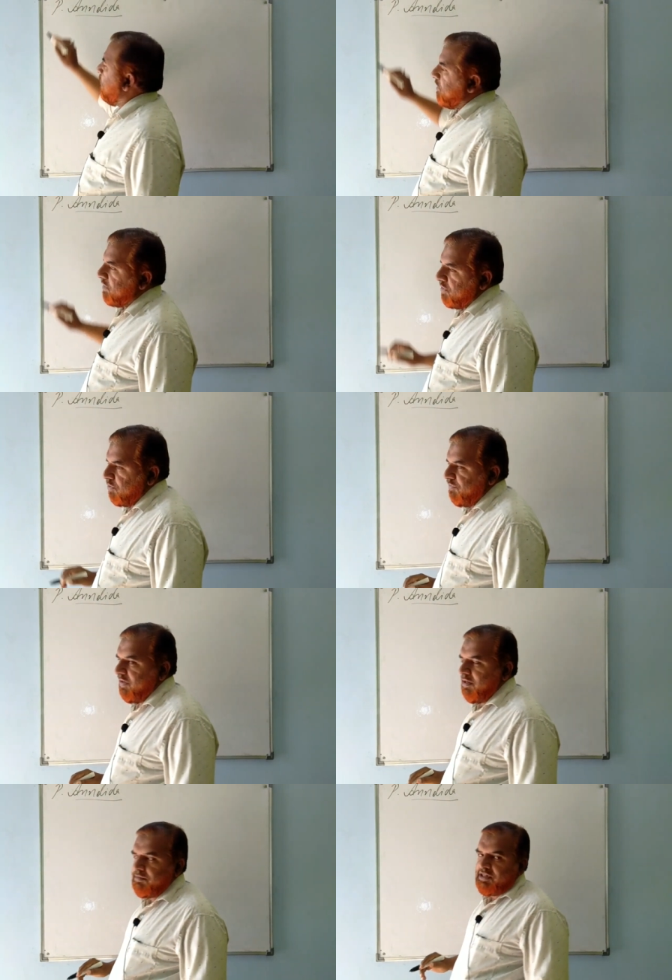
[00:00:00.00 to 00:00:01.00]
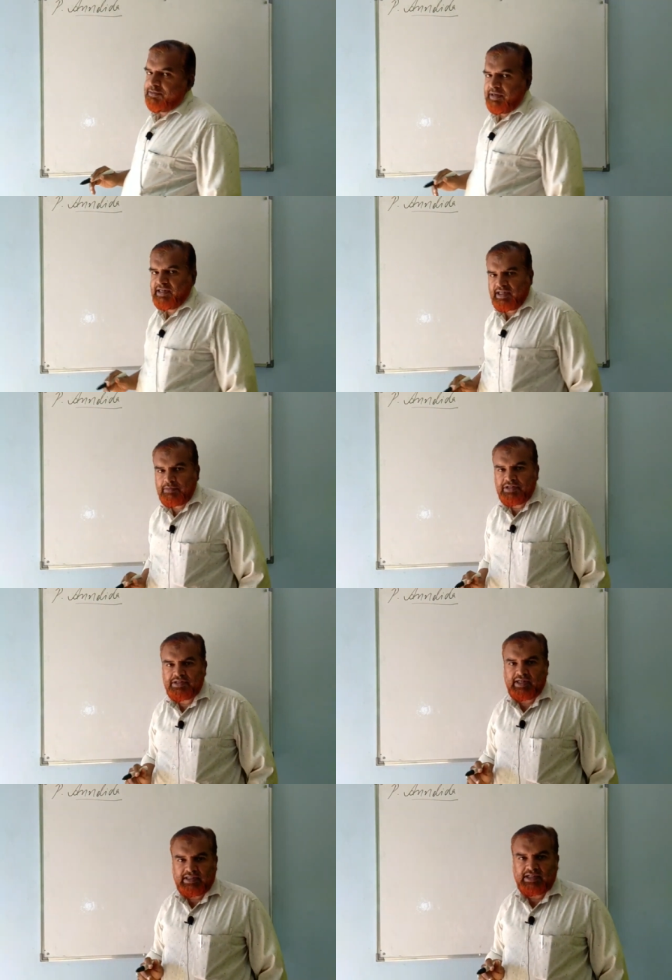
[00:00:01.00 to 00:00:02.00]
have discussed two phylums, that is
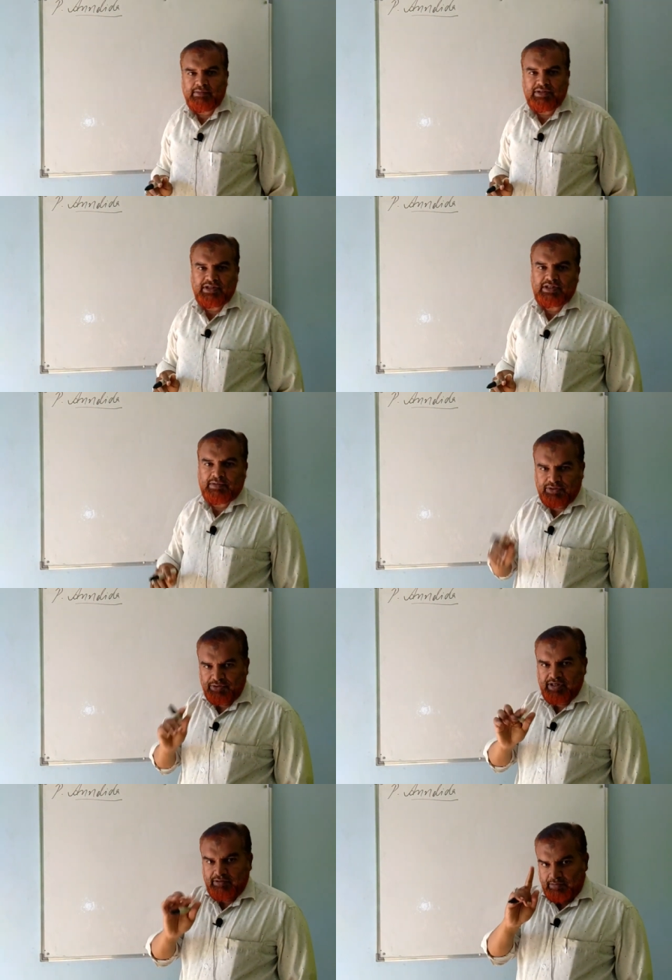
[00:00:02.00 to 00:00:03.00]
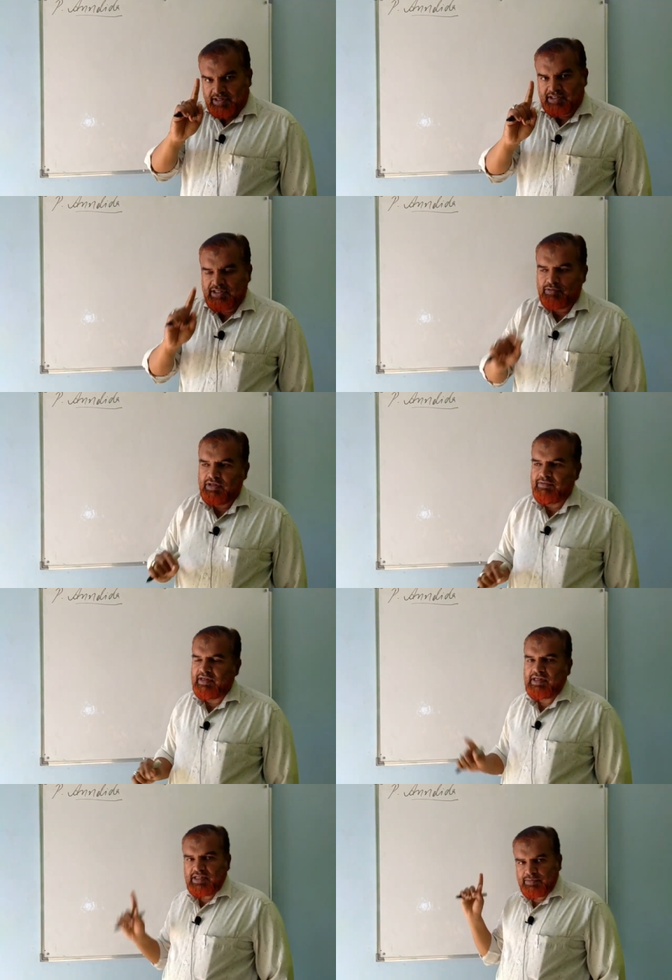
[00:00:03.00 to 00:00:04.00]
Platyhelminthes and Ascalmenthes. But today we will be discussing only
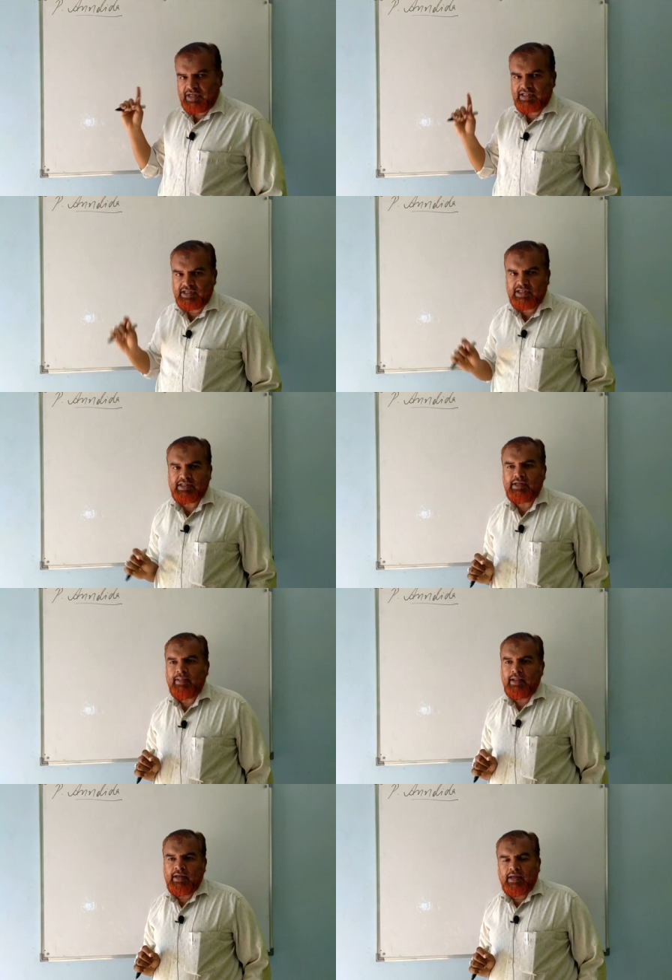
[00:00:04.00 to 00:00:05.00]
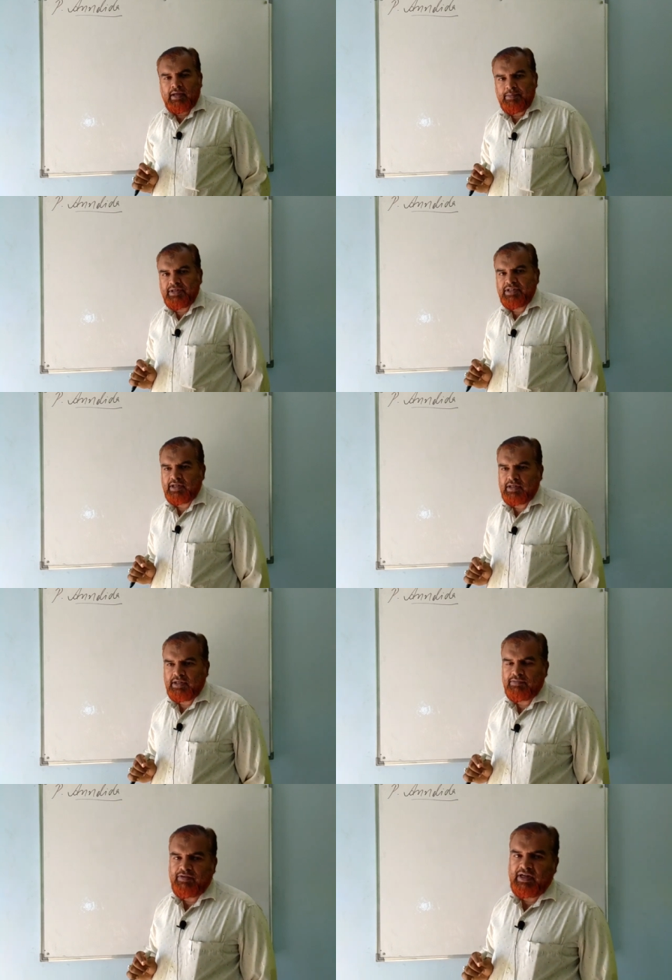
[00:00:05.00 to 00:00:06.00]
one class because it is a
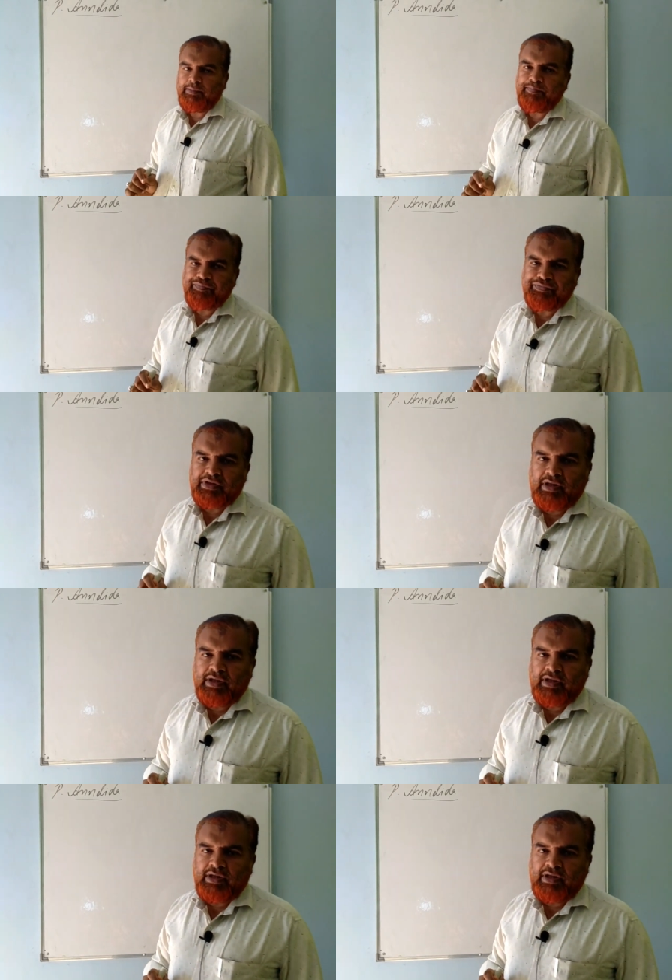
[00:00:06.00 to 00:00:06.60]
major phylum.